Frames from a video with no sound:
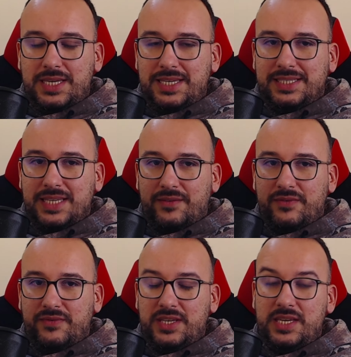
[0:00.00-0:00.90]

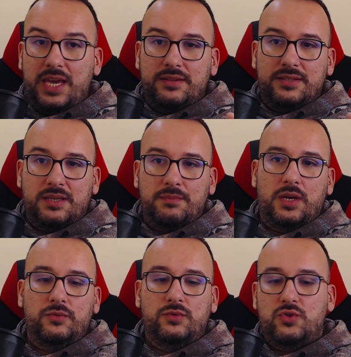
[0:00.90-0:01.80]
e7 d8,
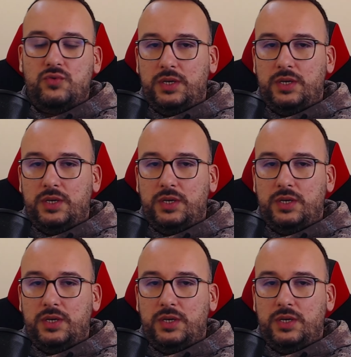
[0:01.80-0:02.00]
somehow to try